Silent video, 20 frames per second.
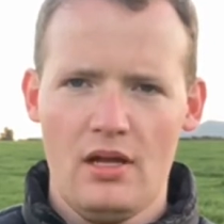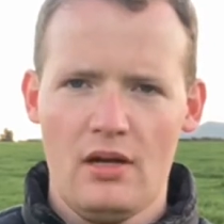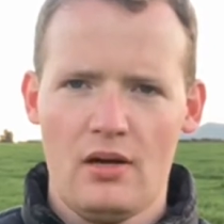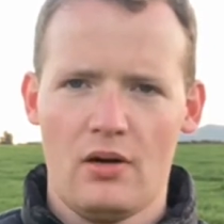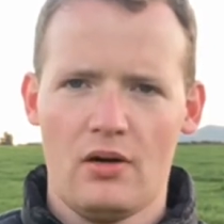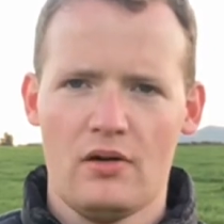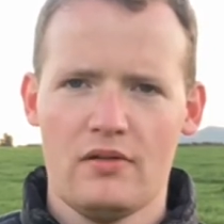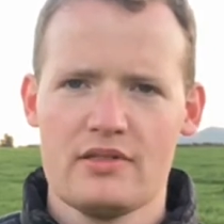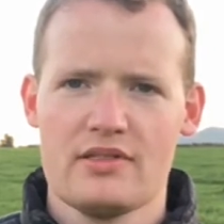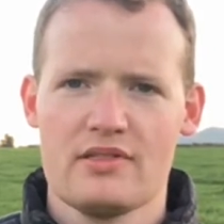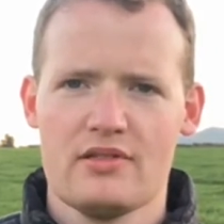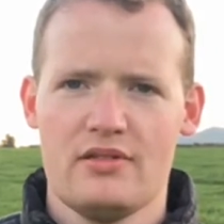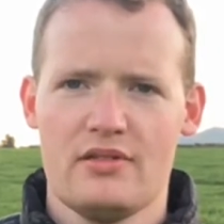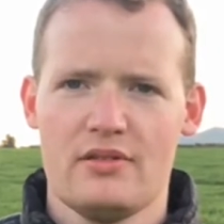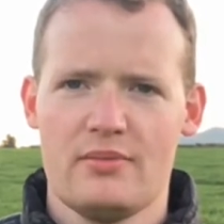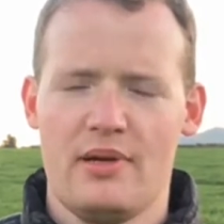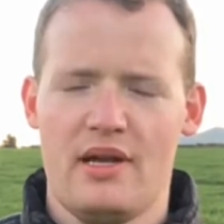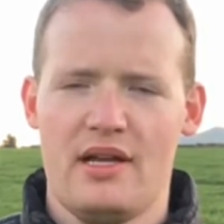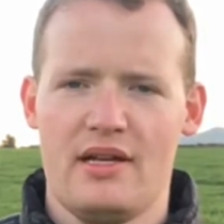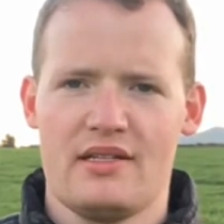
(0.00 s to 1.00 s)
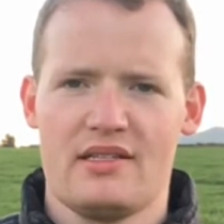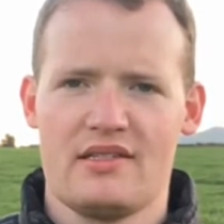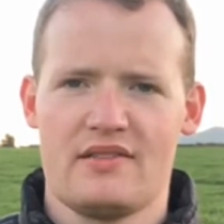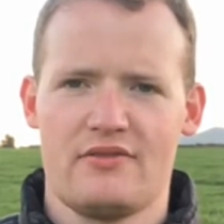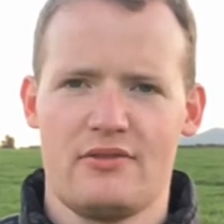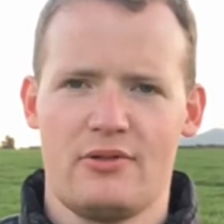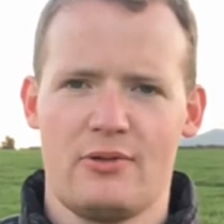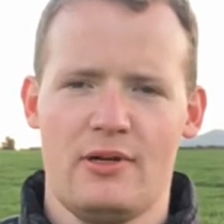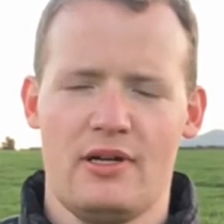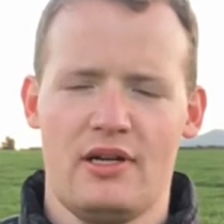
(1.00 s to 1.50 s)
Oversown paddocks
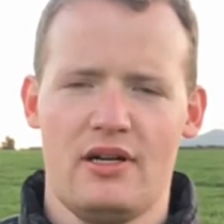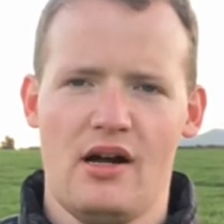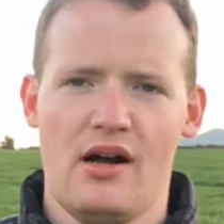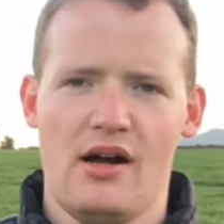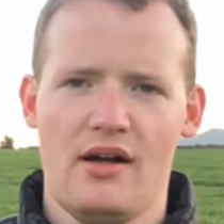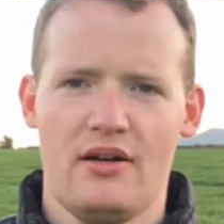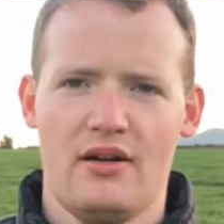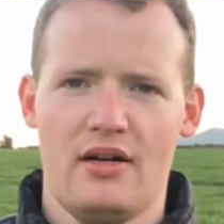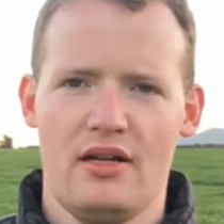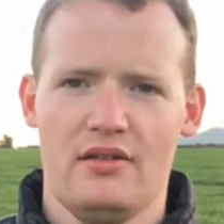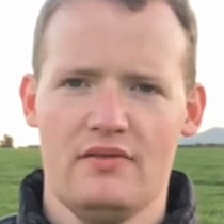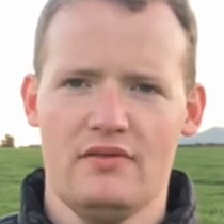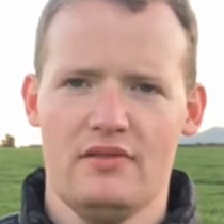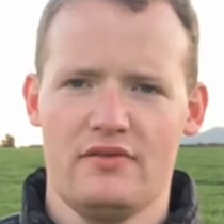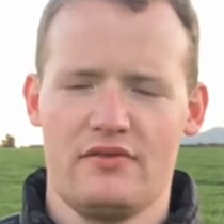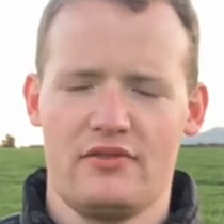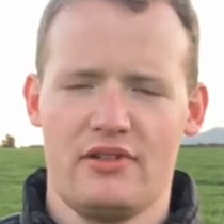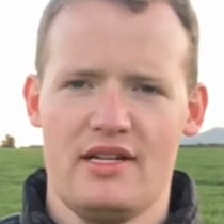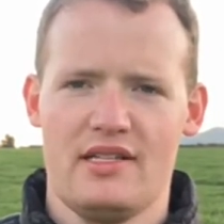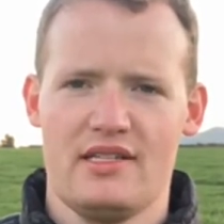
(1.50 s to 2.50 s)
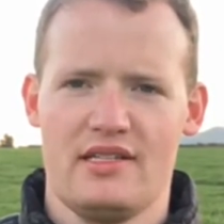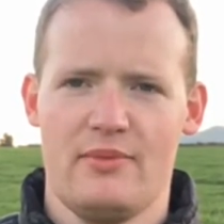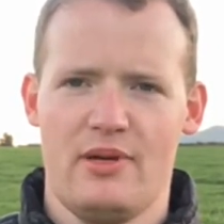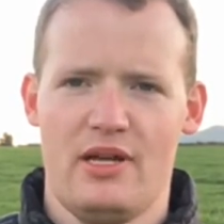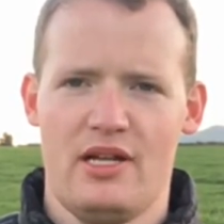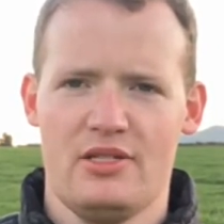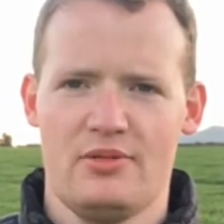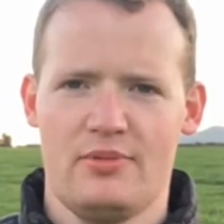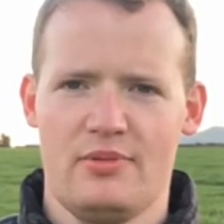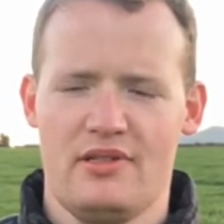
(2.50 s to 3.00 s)
require a higher level of grazing
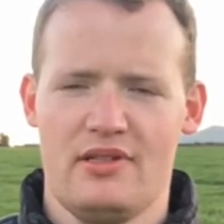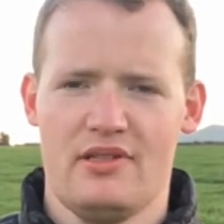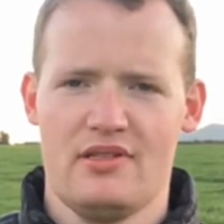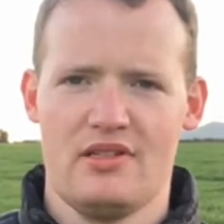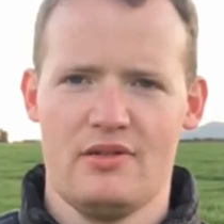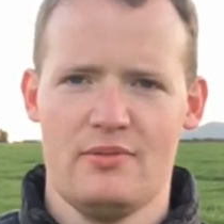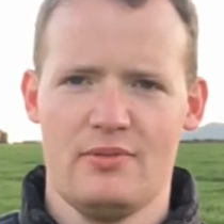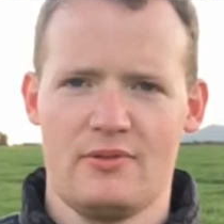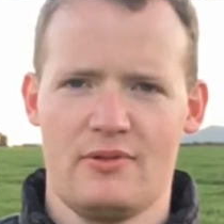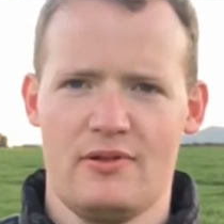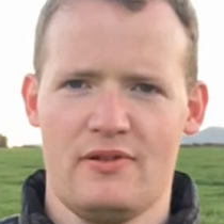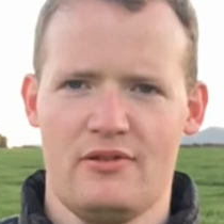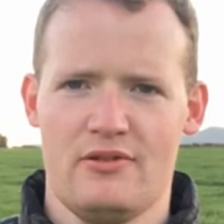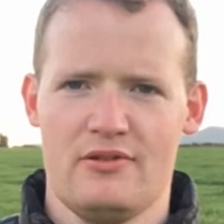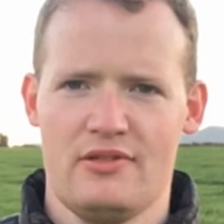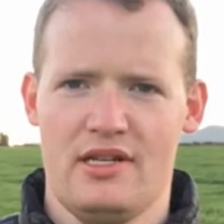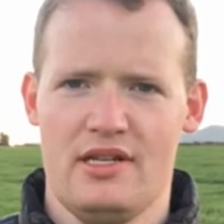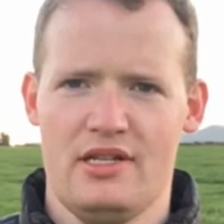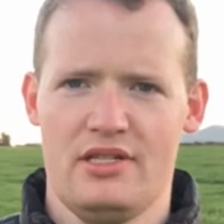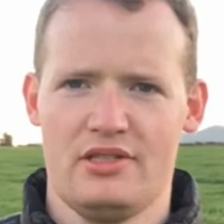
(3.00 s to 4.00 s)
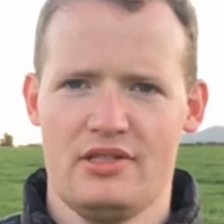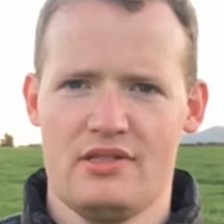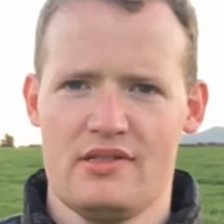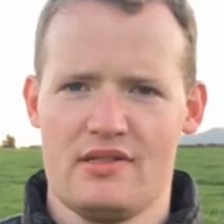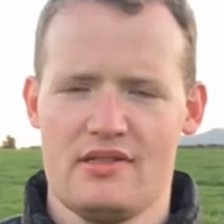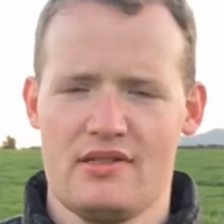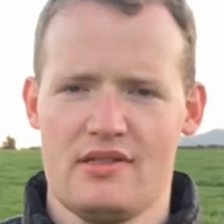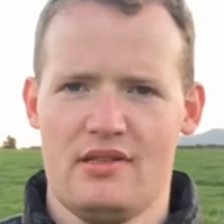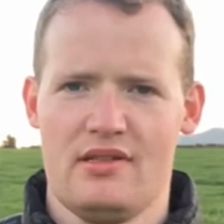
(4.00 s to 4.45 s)
management in subsequent rotations.